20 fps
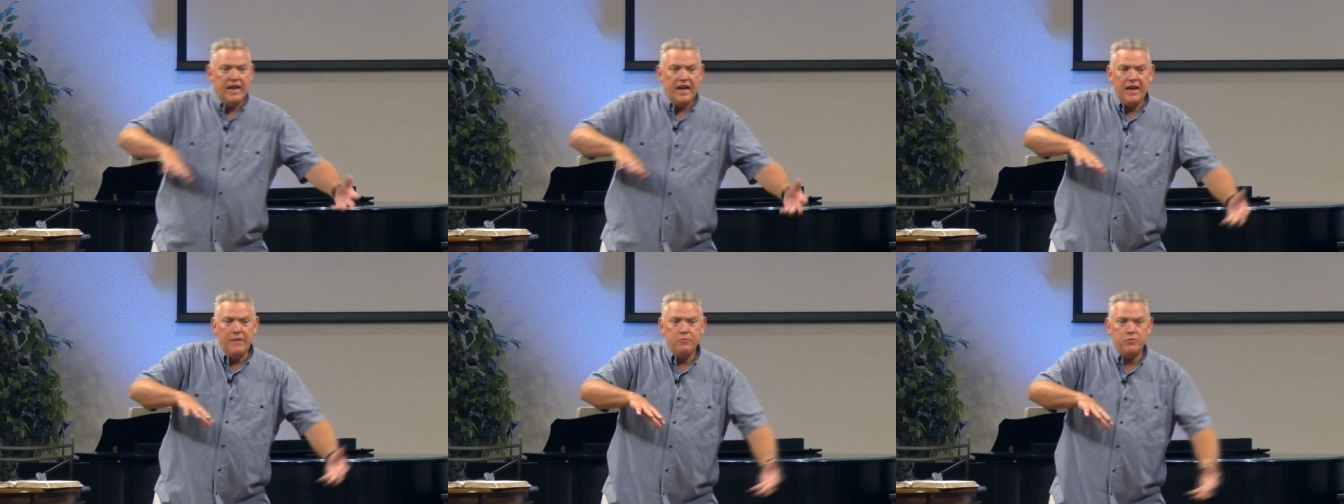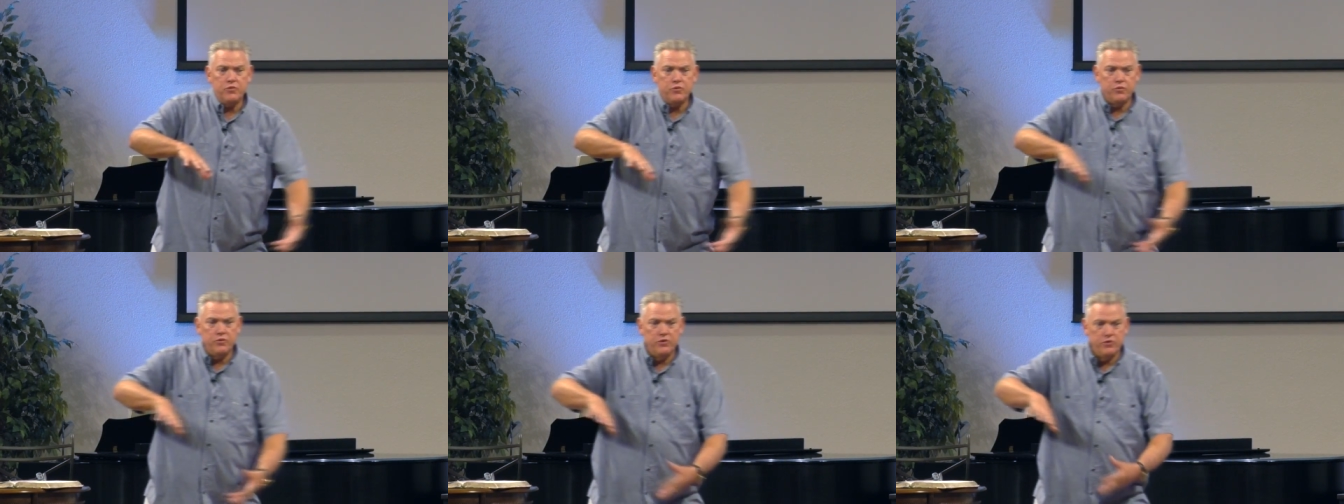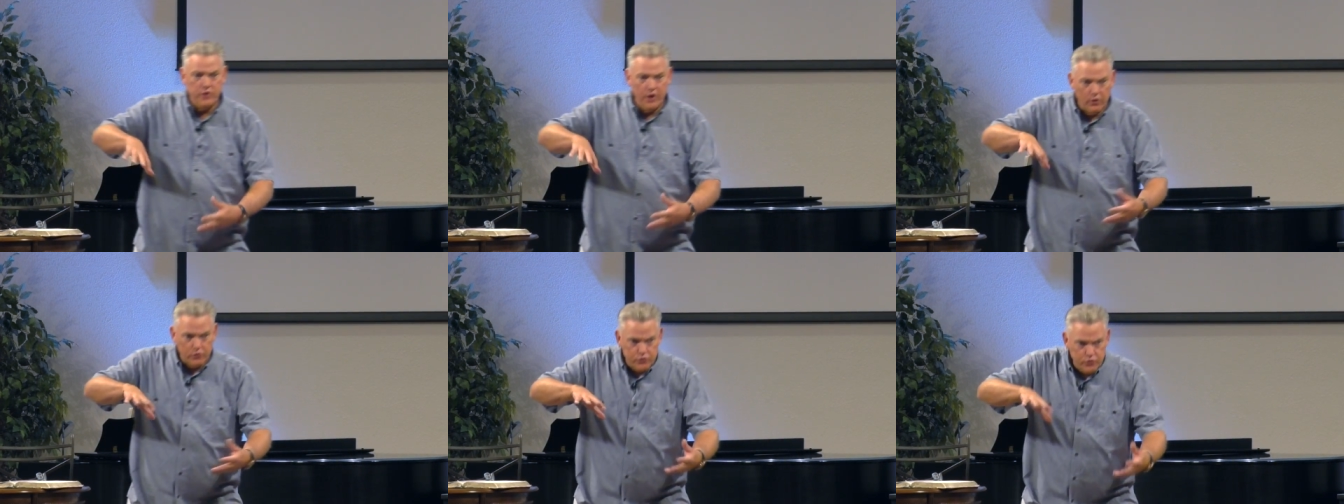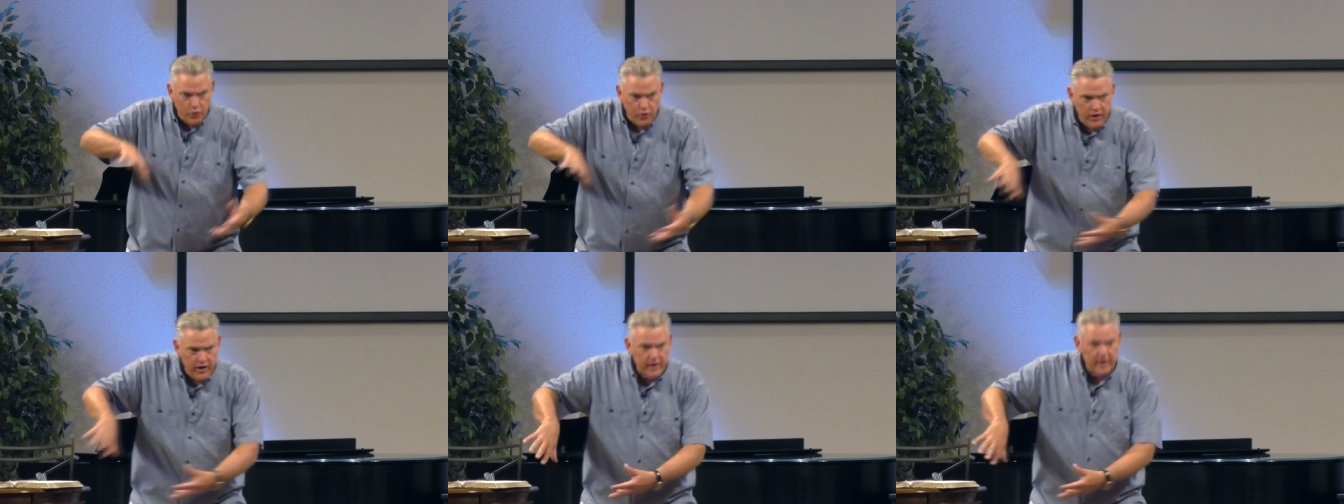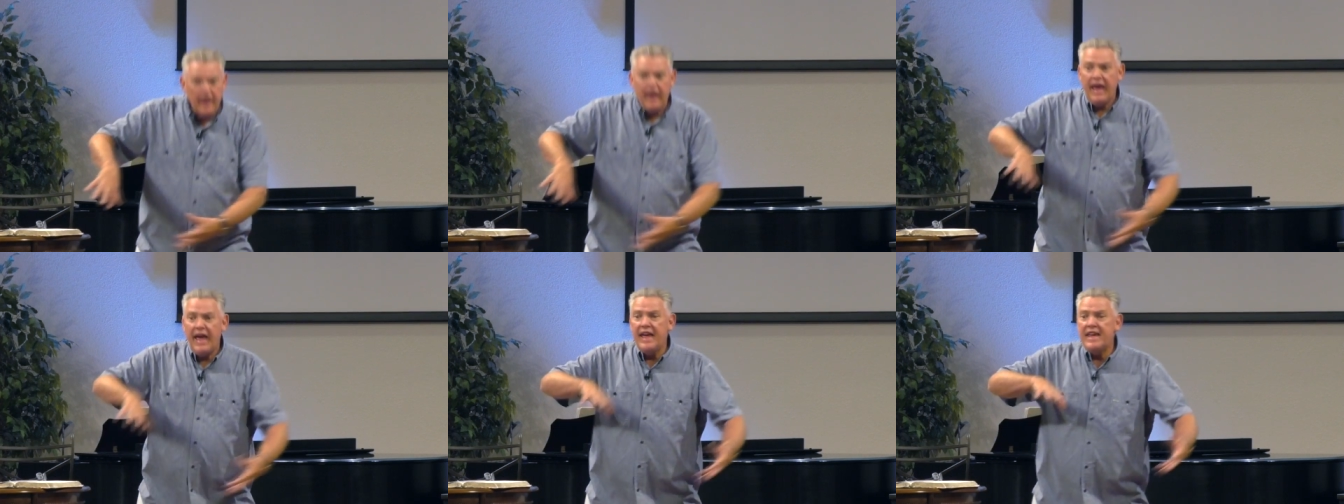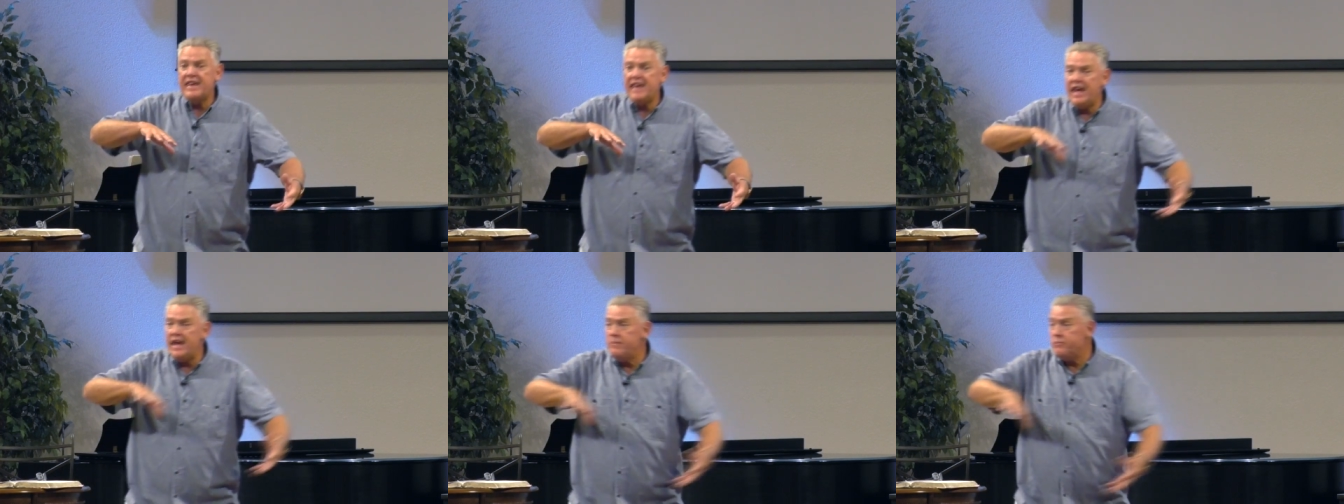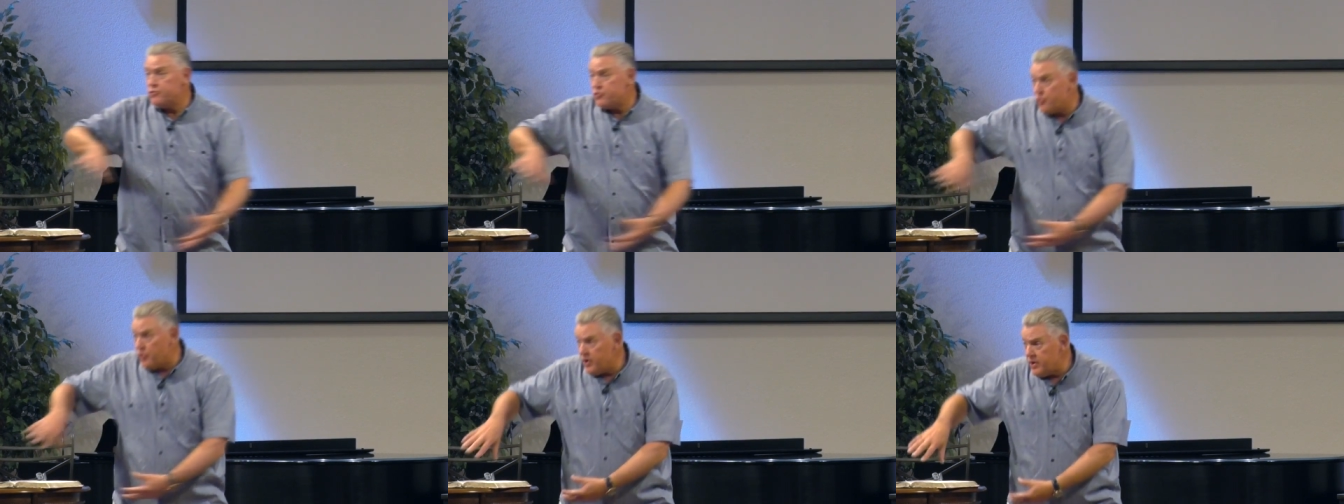Keep, you know, drink and
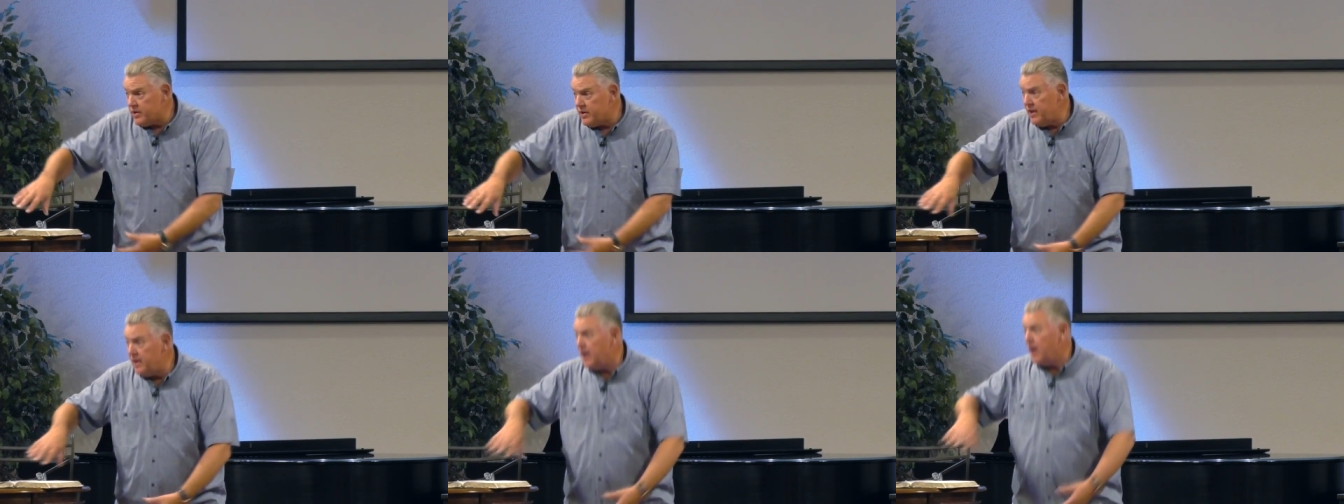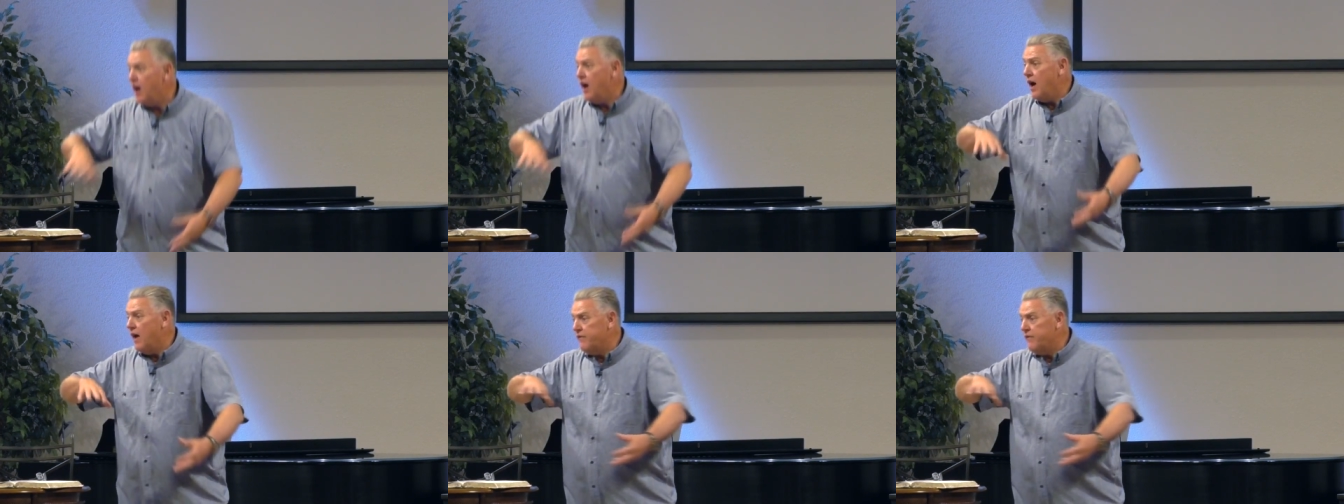keep drinking